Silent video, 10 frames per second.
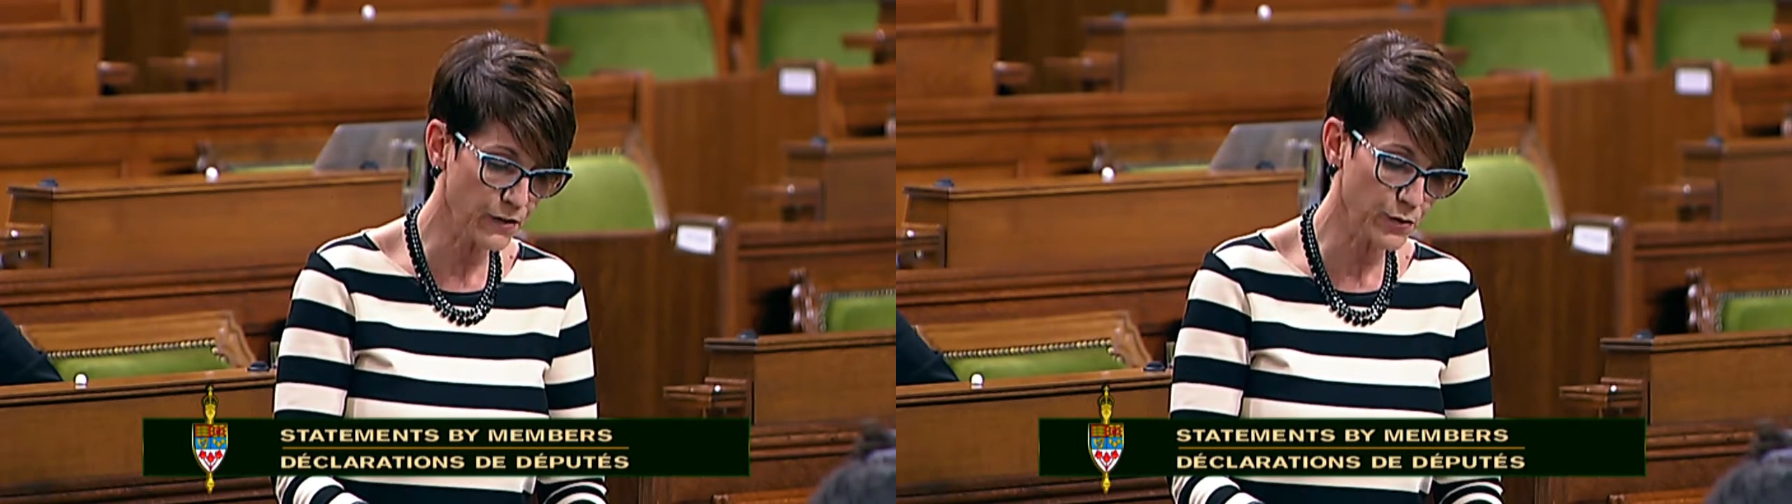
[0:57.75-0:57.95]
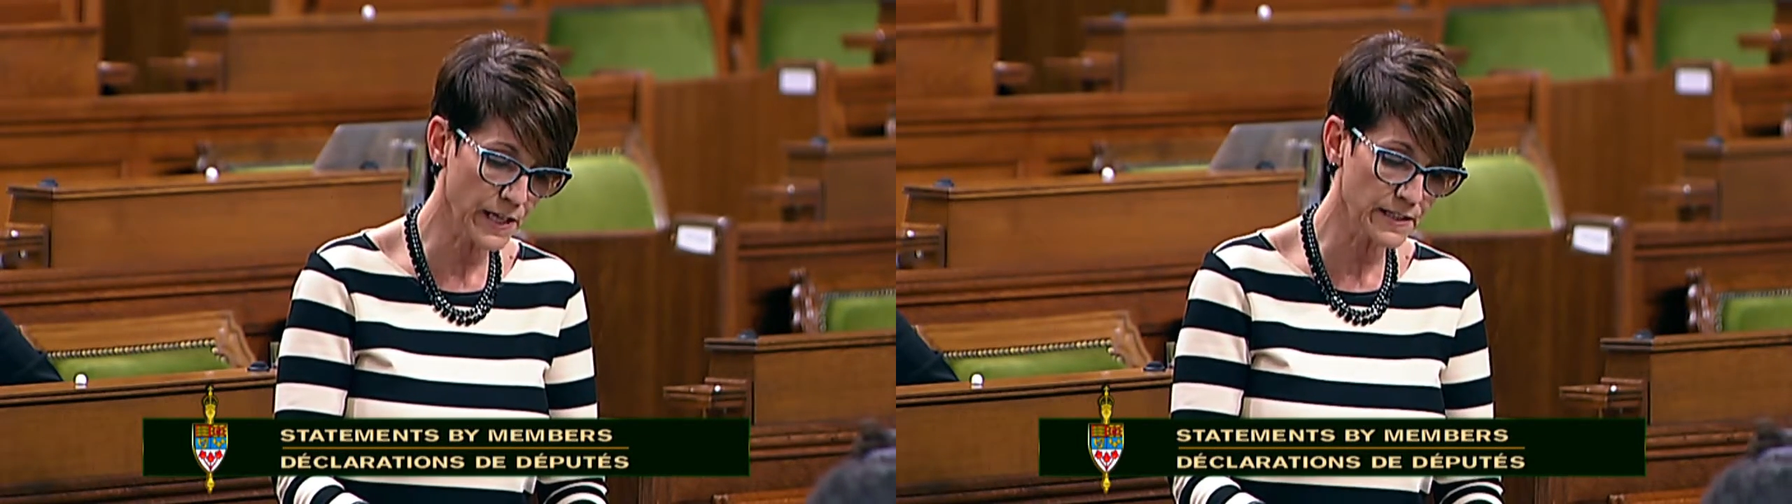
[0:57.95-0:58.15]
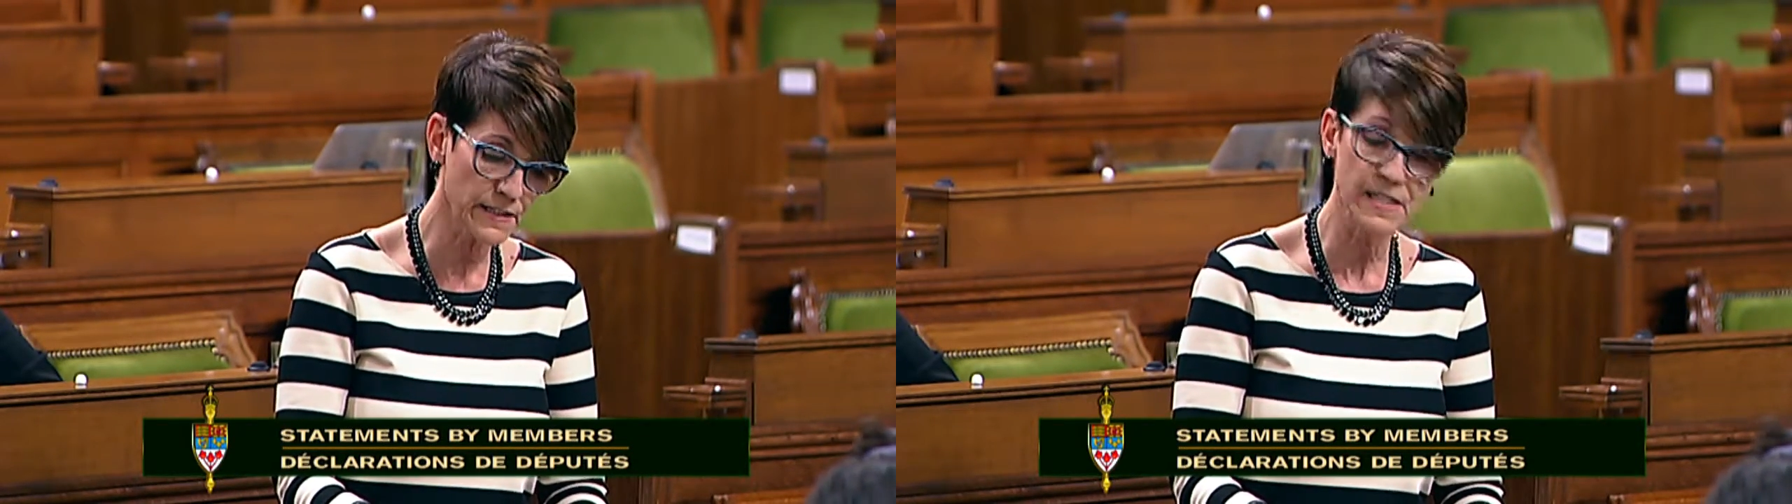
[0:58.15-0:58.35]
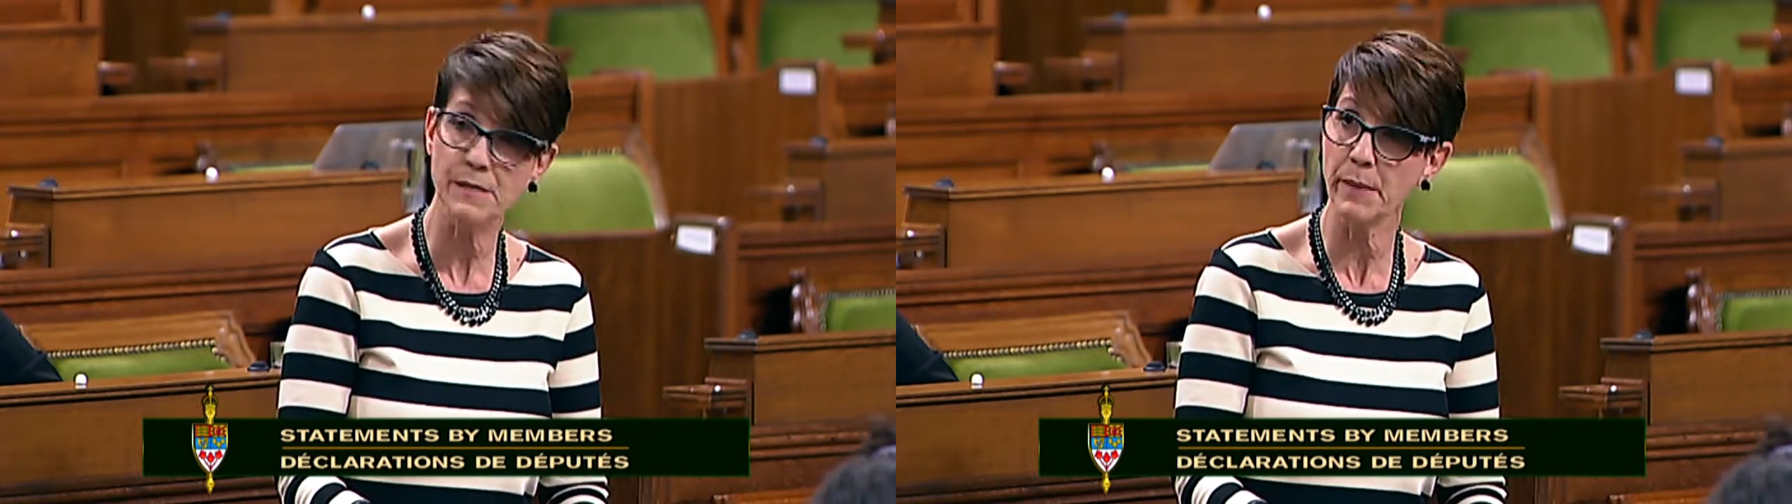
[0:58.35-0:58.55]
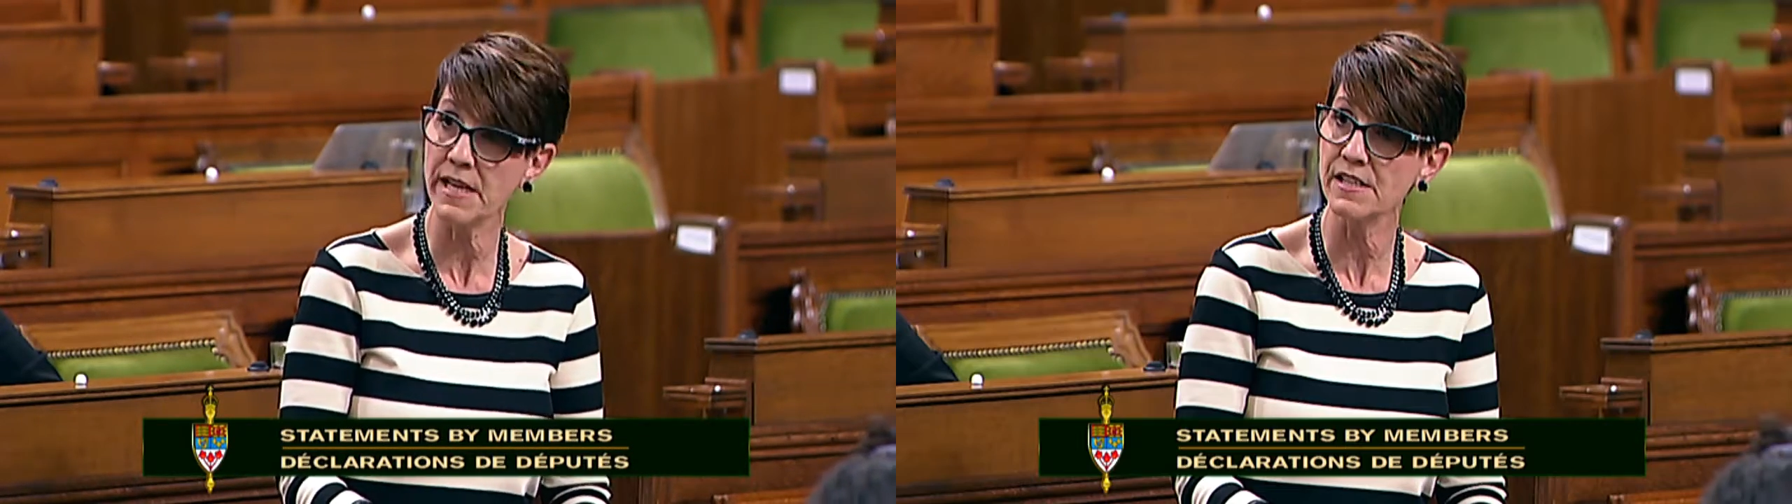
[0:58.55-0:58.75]
and created
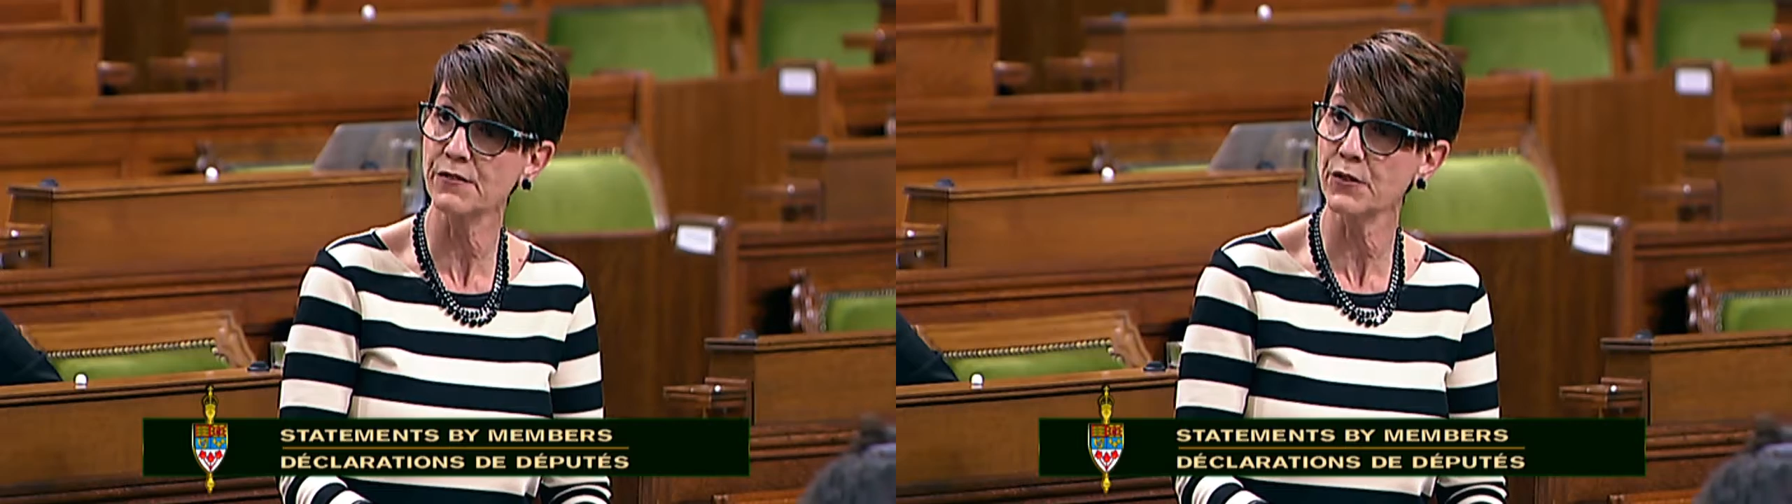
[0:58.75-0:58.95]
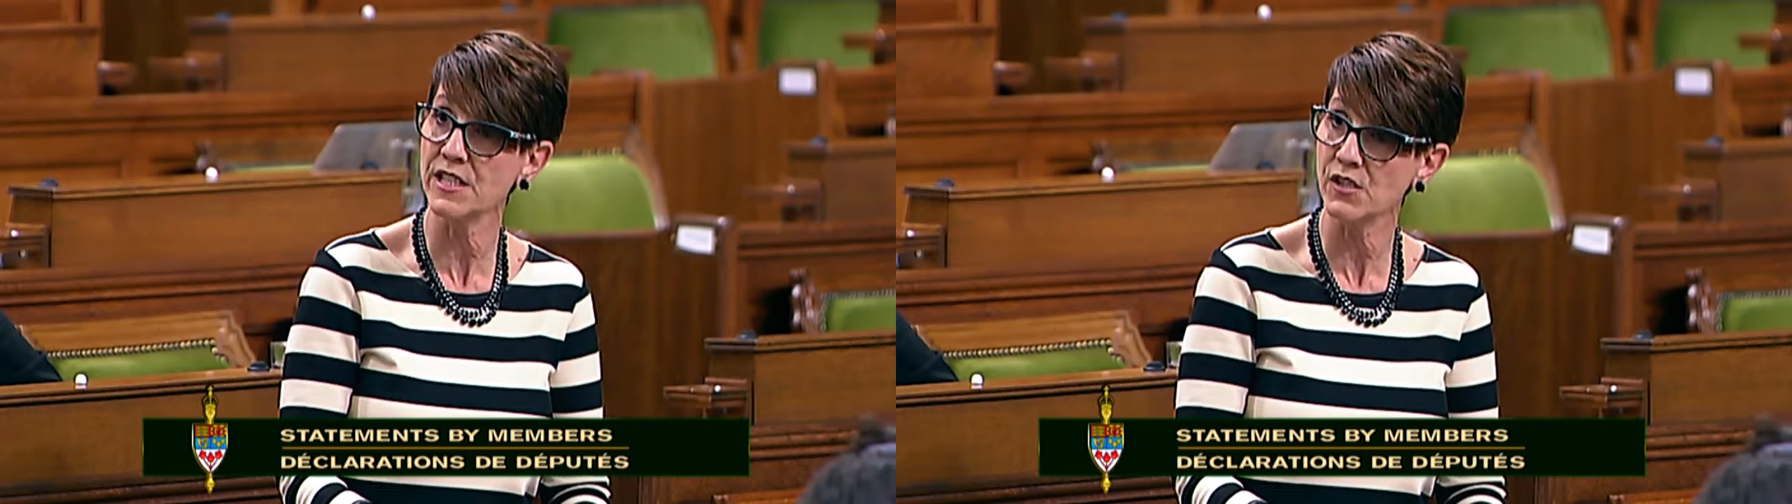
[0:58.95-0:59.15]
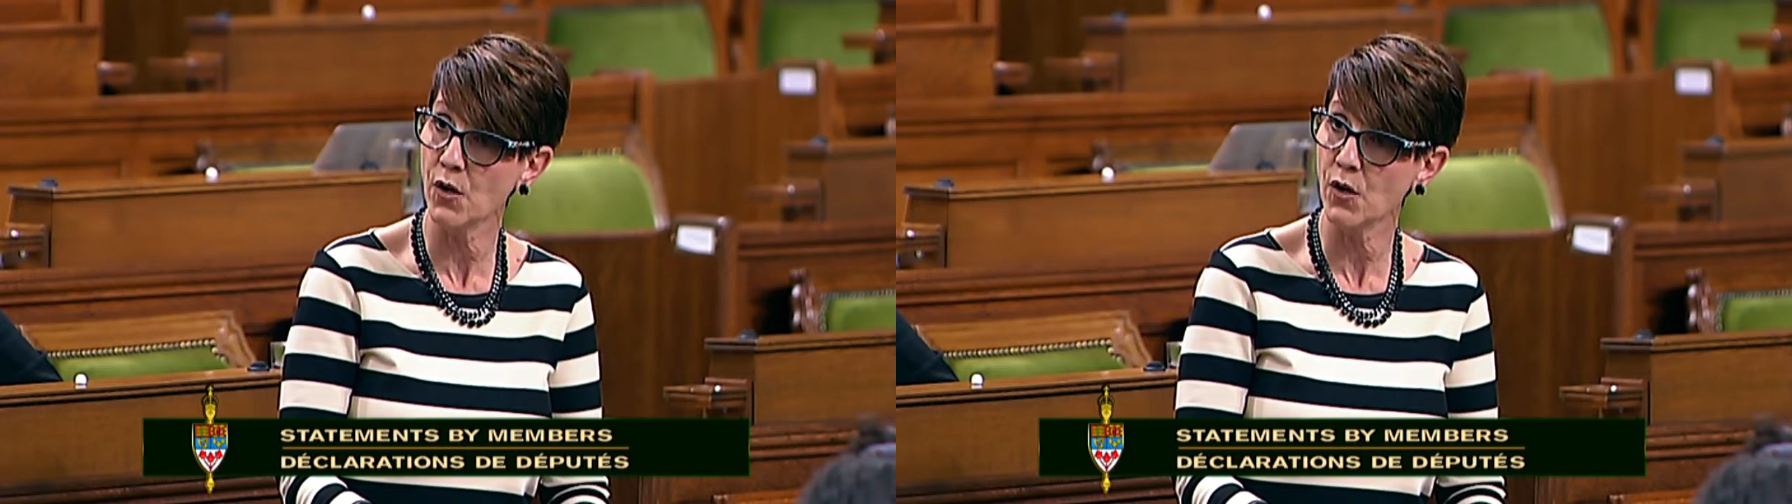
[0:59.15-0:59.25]
a space for